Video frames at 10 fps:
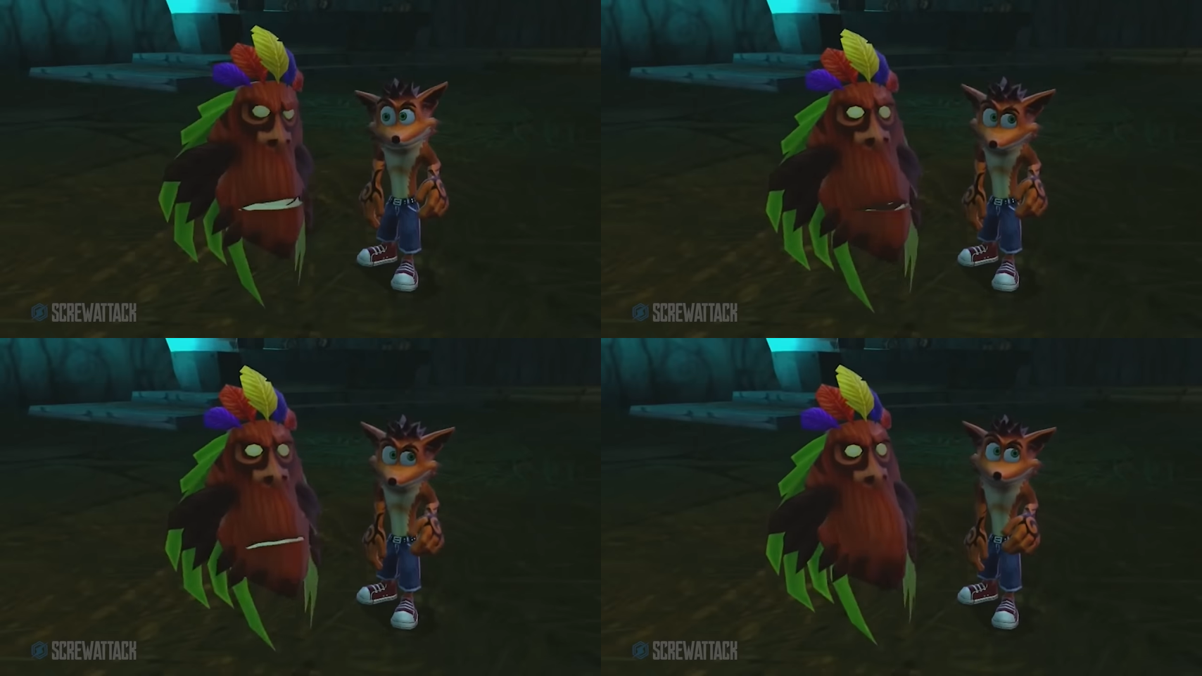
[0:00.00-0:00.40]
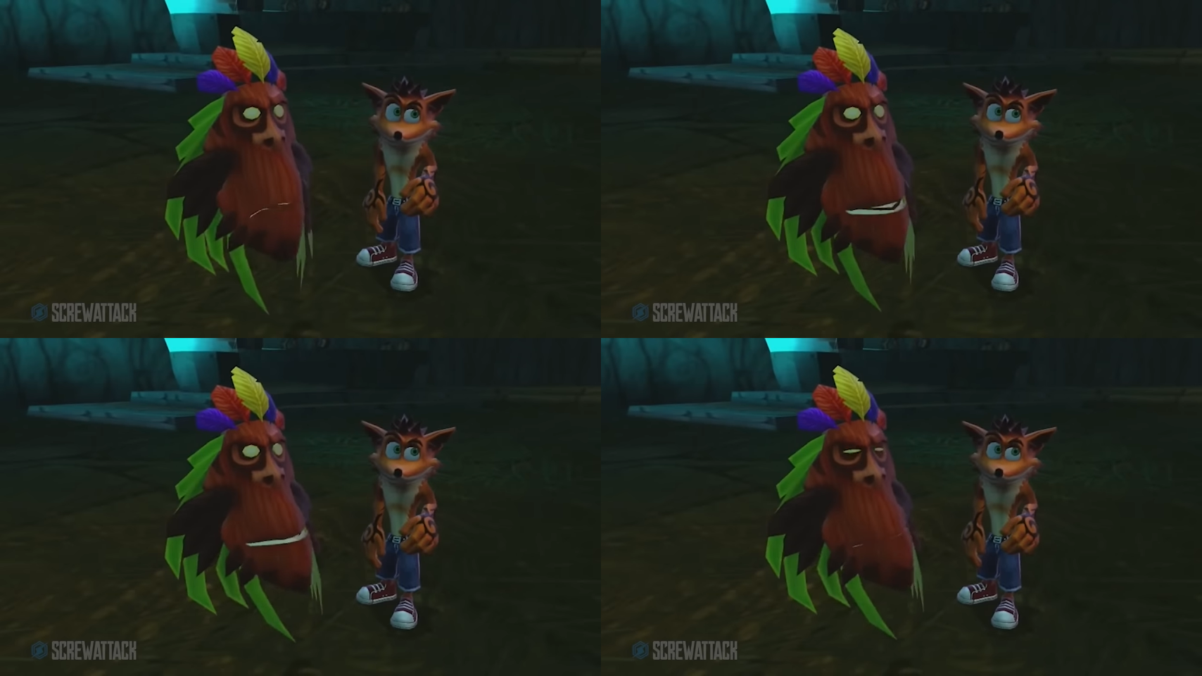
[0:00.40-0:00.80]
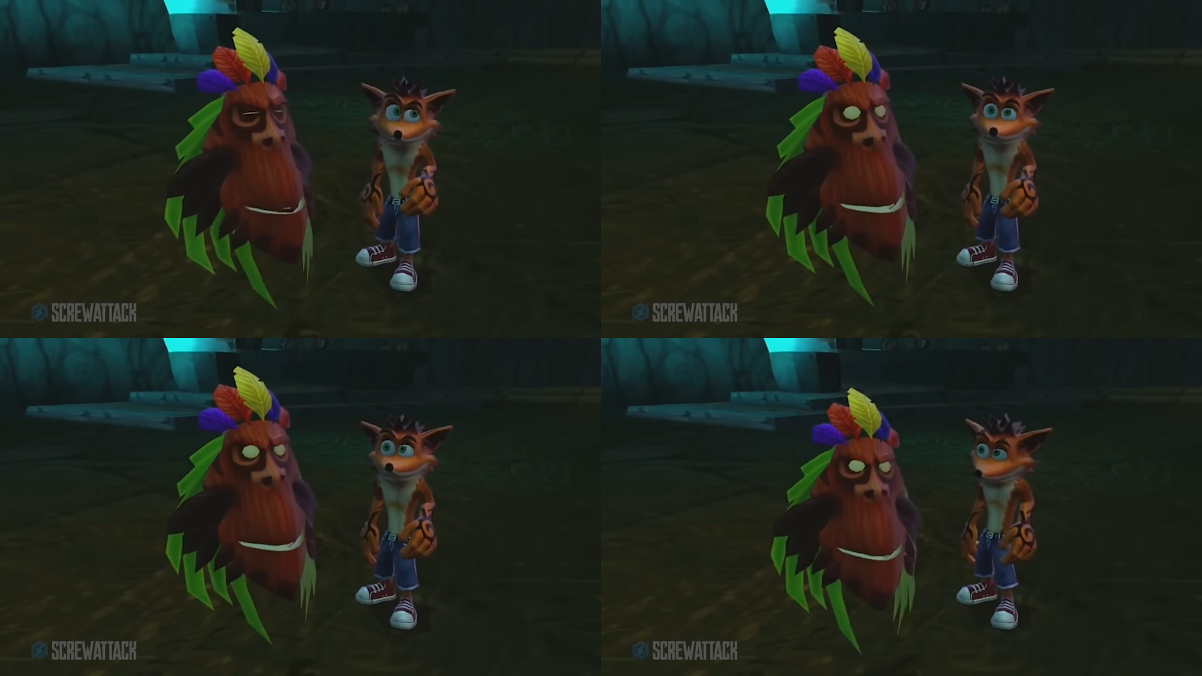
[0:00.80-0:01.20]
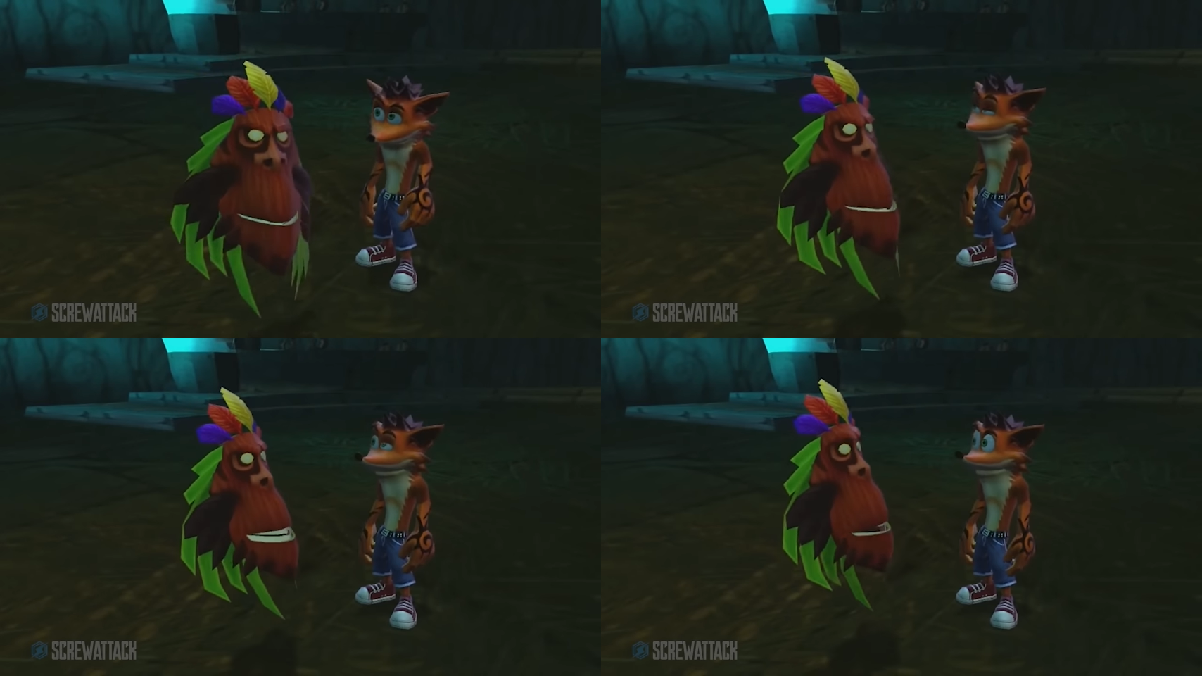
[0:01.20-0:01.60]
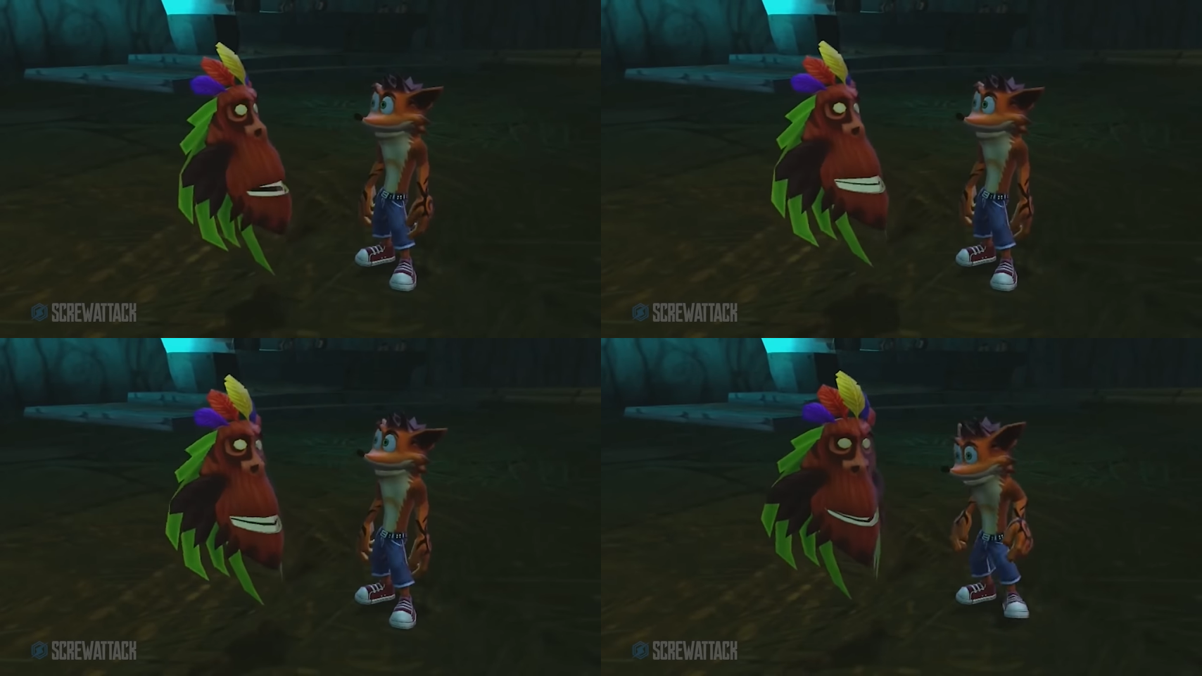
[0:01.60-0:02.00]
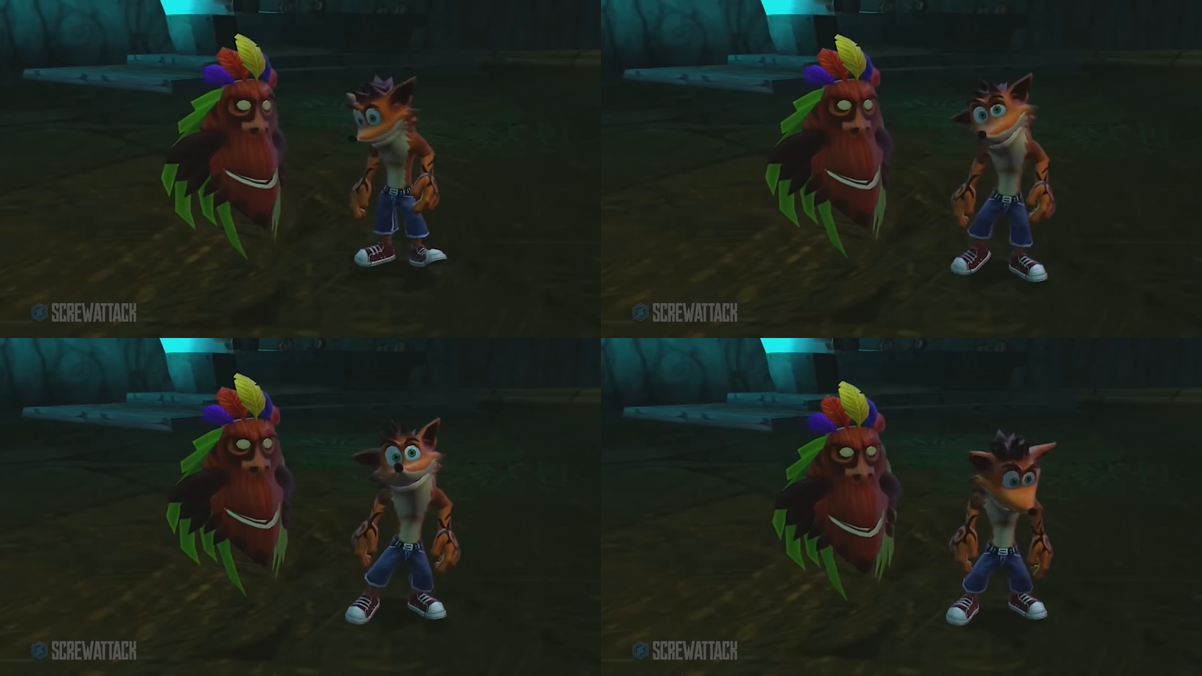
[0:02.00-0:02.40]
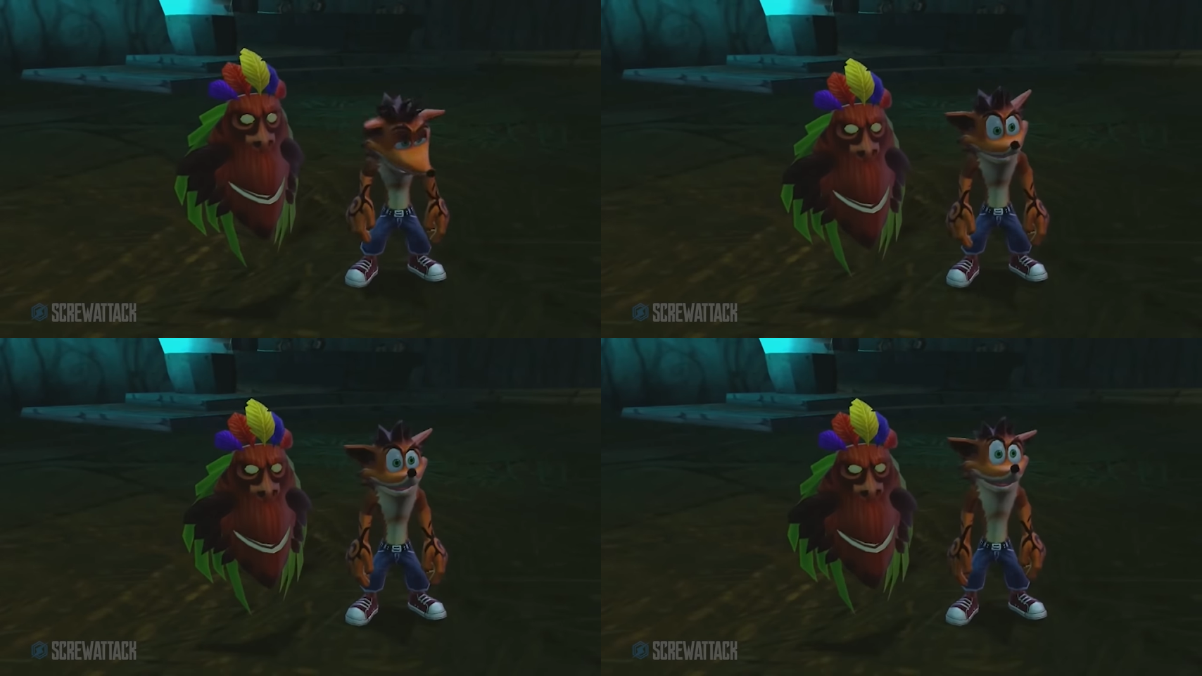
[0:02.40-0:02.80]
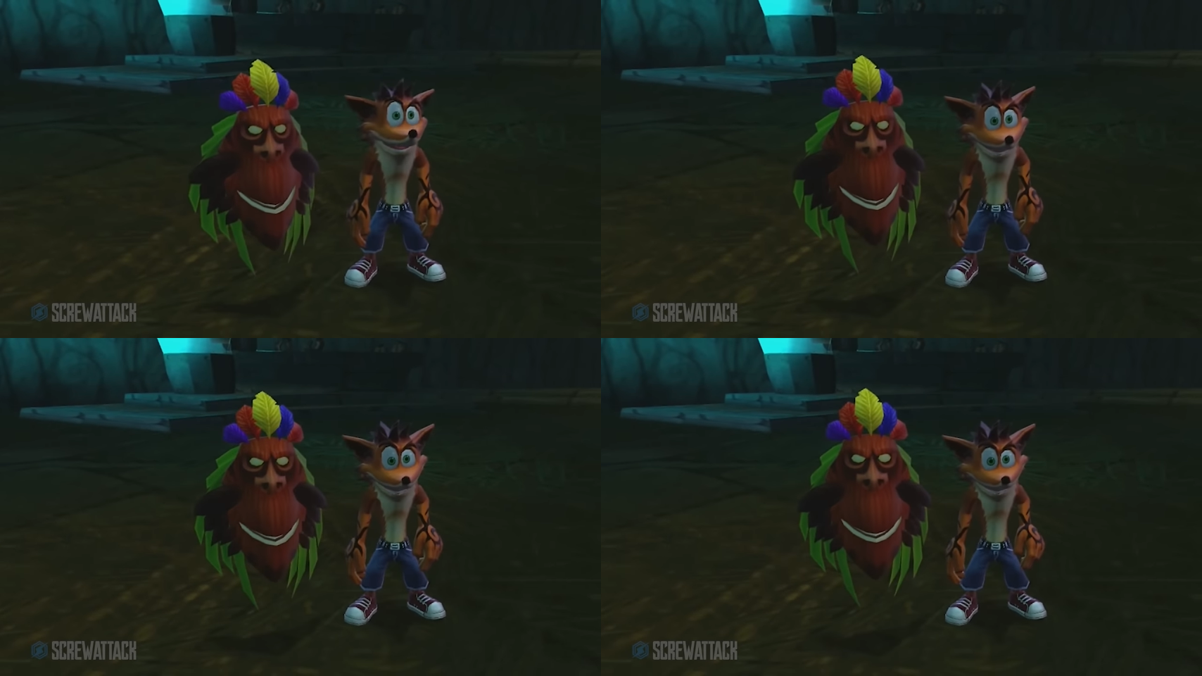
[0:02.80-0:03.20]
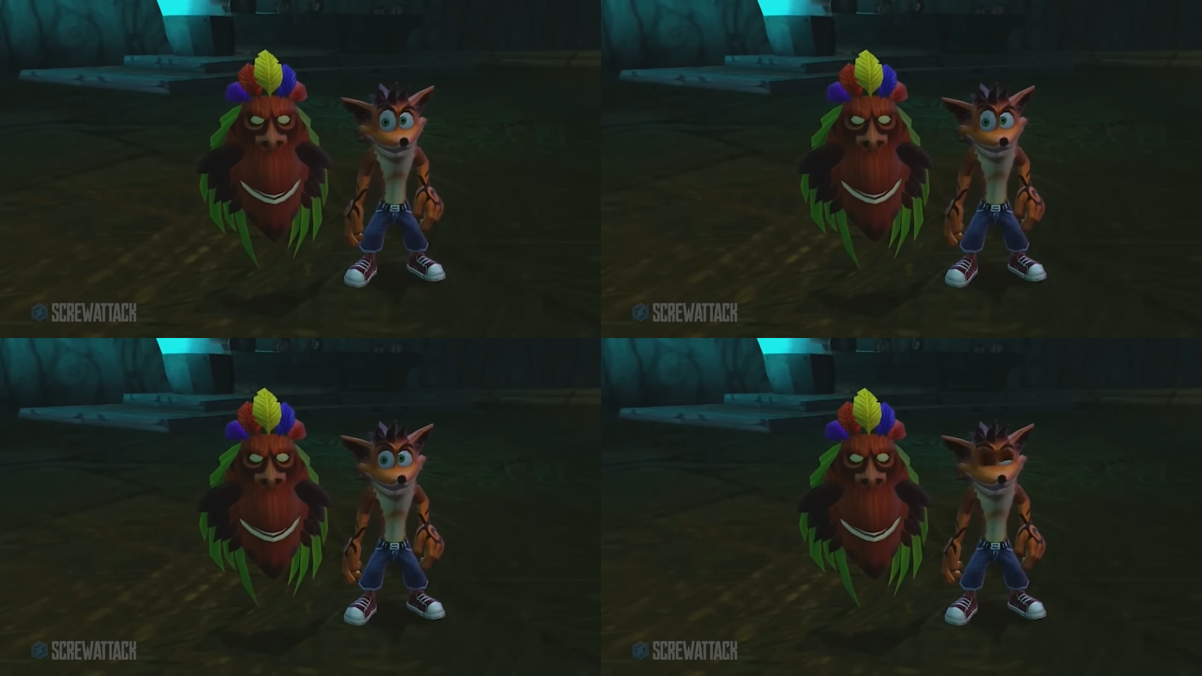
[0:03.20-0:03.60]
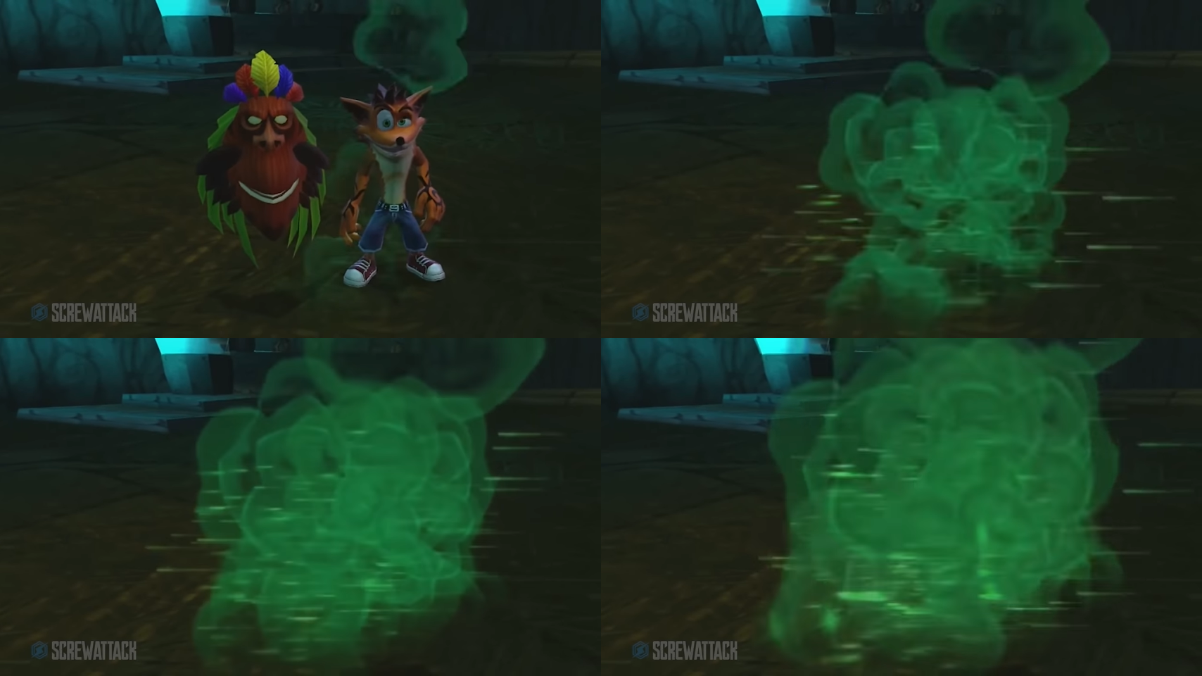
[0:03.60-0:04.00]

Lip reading: (no speaker visible)